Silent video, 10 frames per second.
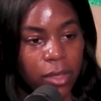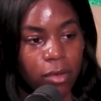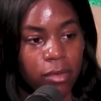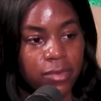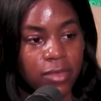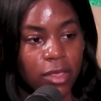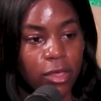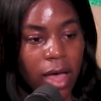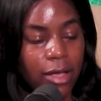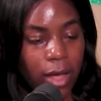because
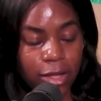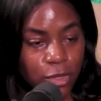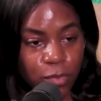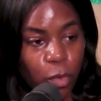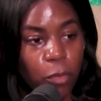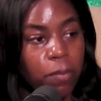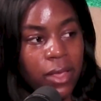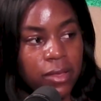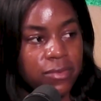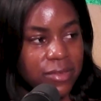I just won't
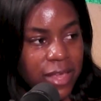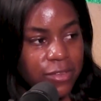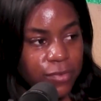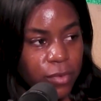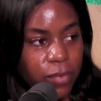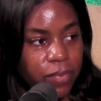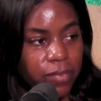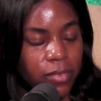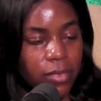be successful.